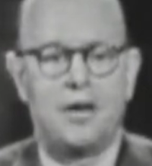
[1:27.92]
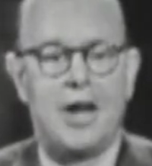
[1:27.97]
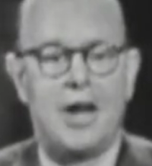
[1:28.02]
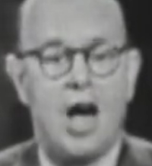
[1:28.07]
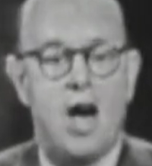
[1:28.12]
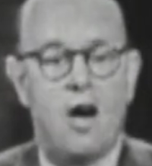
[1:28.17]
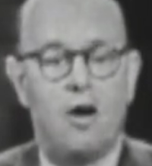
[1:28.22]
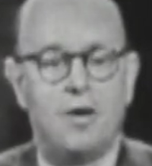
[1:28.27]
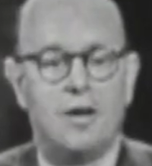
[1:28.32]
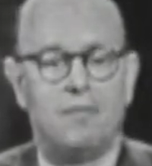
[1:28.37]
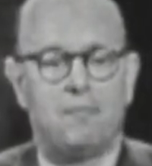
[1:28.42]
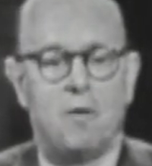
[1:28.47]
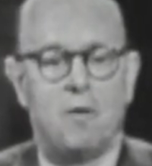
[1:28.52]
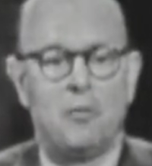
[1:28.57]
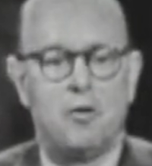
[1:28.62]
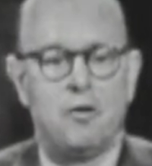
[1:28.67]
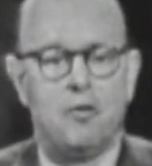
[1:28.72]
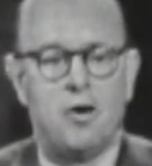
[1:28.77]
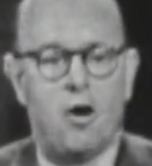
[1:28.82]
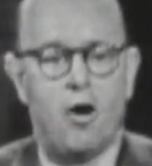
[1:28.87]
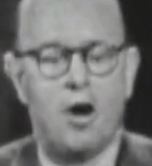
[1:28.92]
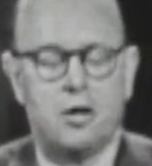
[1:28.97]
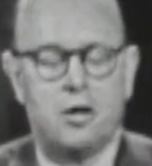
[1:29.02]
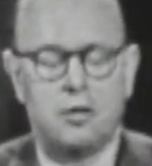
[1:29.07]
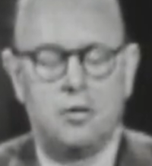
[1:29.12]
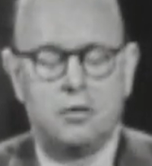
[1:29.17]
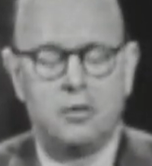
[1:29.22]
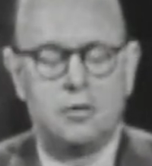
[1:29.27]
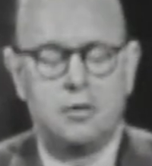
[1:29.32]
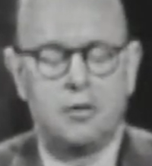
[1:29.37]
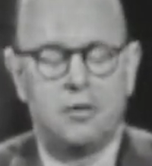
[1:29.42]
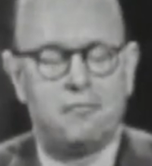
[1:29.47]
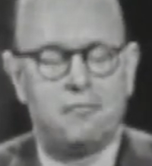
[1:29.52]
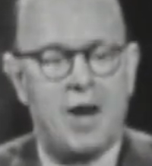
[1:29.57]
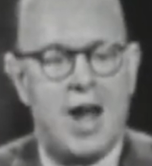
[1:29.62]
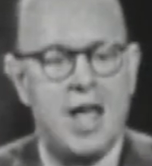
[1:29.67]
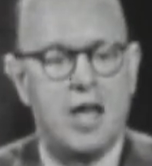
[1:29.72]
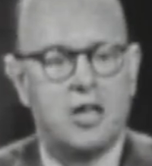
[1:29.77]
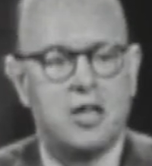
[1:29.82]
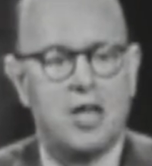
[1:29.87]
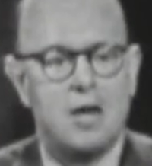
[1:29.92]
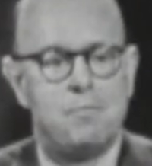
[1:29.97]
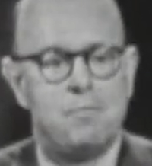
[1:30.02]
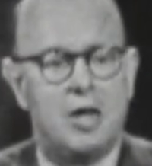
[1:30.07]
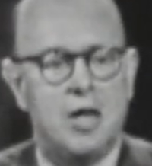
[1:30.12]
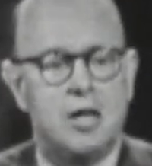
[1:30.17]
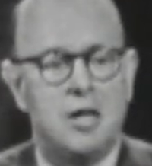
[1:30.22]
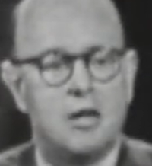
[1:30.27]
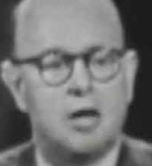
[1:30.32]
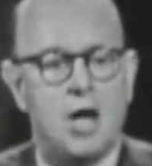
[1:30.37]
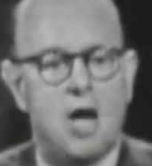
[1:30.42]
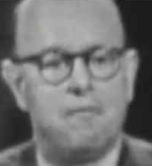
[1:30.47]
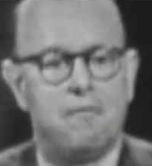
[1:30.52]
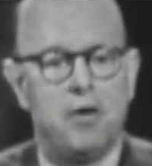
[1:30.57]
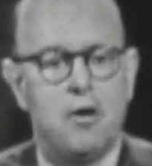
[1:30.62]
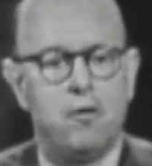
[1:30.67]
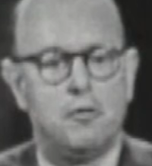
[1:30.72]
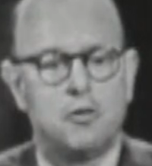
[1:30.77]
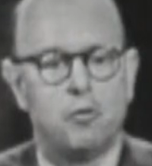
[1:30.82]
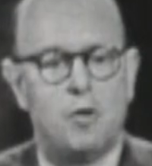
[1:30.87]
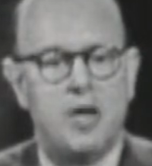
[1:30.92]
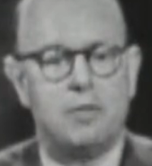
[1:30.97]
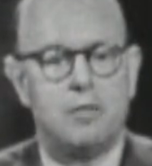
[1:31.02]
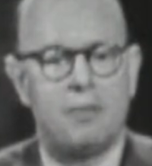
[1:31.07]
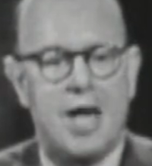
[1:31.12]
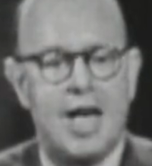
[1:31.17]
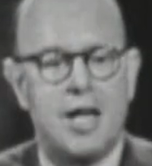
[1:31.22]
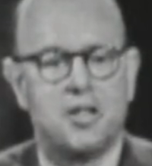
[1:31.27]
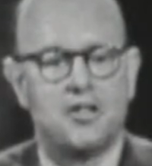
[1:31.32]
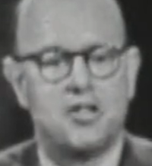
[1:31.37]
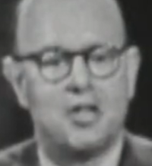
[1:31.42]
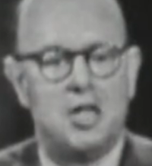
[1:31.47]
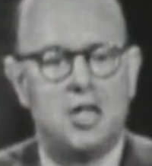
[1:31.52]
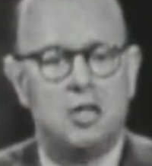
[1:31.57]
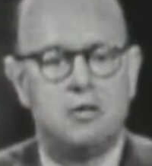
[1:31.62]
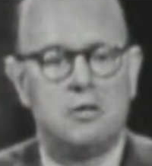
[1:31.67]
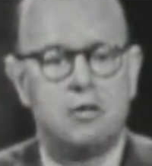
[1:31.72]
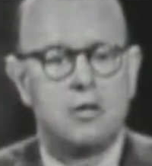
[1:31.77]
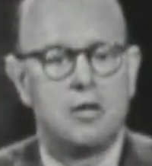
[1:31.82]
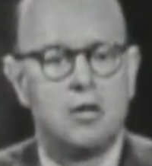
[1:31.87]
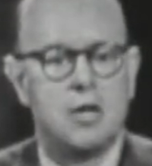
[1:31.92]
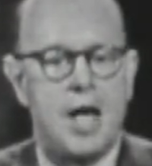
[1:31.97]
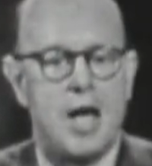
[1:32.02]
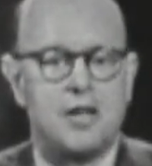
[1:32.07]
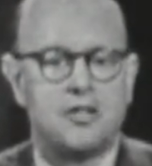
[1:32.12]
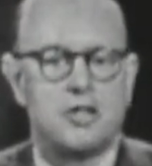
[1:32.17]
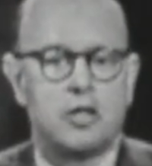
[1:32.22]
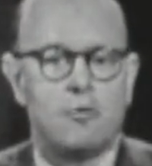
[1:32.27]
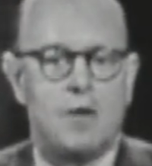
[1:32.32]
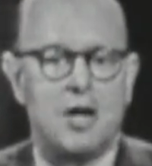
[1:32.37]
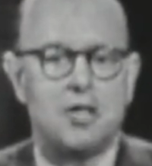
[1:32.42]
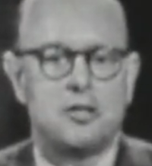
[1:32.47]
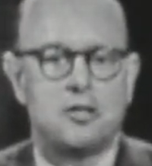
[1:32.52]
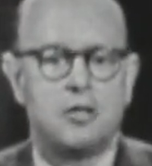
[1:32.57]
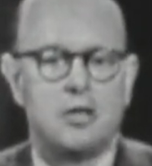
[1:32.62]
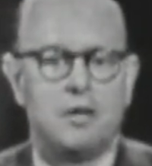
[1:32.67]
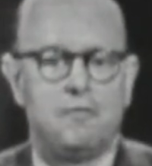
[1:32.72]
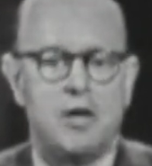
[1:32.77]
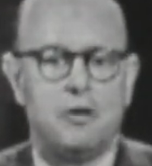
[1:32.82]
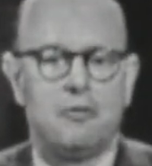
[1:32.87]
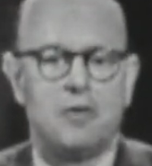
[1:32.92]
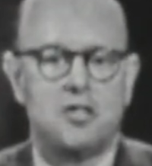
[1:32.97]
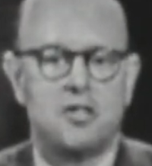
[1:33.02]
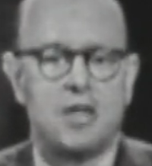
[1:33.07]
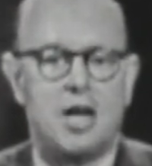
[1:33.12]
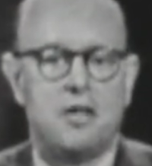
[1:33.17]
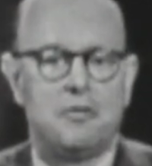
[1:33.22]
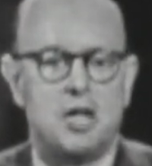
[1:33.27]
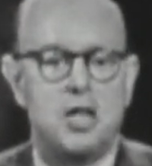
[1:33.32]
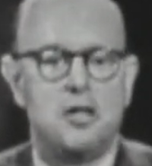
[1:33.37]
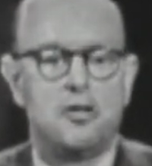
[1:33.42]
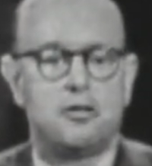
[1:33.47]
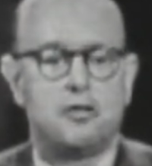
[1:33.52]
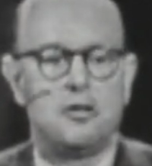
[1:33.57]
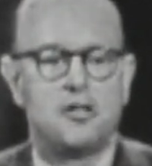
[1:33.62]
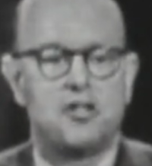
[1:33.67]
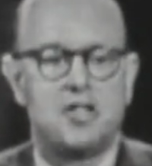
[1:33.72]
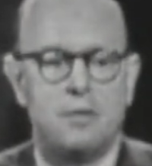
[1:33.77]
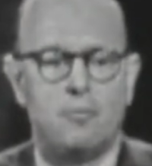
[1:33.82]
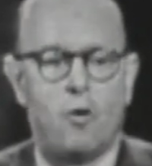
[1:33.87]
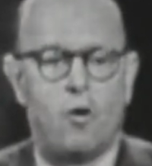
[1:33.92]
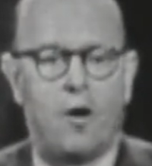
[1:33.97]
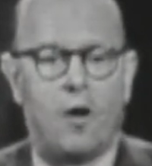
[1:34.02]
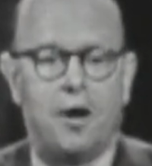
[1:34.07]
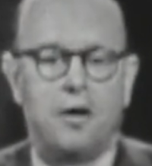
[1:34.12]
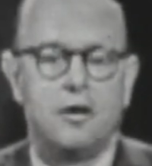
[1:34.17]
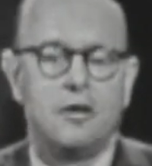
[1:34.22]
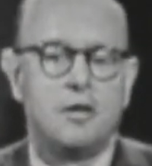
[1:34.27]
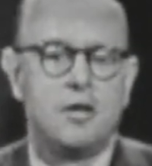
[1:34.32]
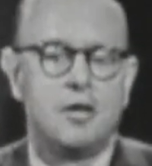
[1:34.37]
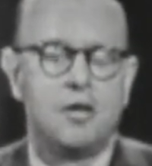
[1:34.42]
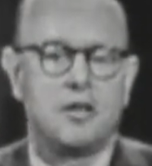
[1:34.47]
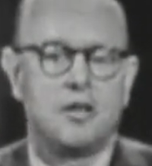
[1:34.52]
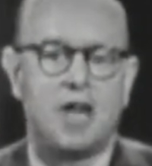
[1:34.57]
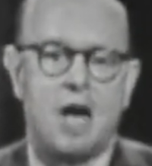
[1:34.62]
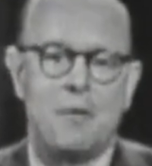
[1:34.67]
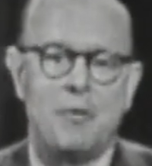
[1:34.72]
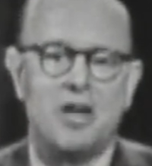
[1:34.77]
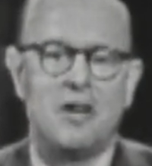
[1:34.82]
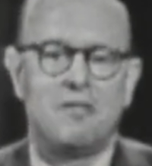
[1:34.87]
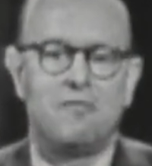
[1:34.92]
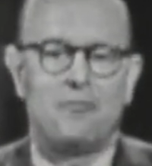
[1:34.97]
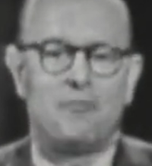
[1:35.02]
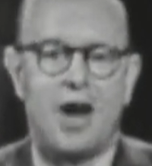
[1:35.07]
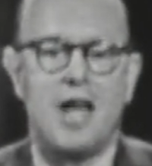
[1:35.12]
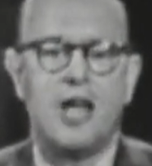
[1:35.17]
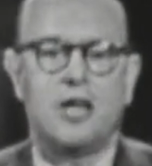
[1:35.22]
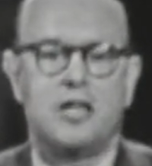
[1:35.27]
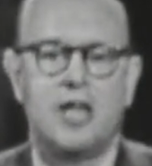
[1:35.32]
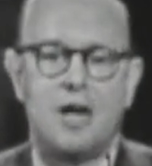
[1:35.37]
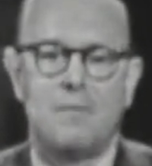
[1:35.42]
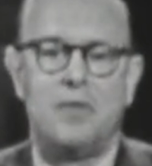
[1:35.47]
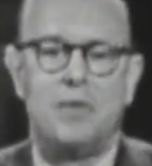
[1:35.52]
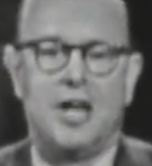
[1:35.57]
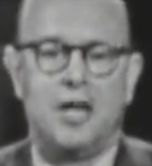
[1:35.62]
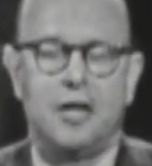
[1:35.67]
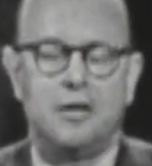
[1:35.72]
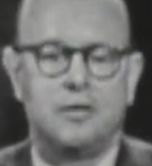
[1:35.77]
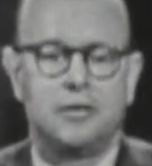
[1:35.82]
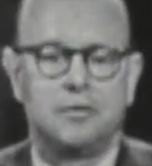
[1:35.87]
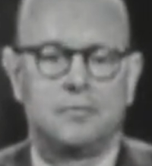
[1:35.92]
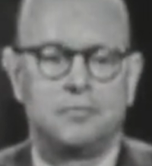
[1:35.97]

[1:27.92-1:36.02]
Now, from New York, Frank Gibney of Newsweek magazine has a question of interest on the Eastern Seaboard. Come in, Frank Gibney.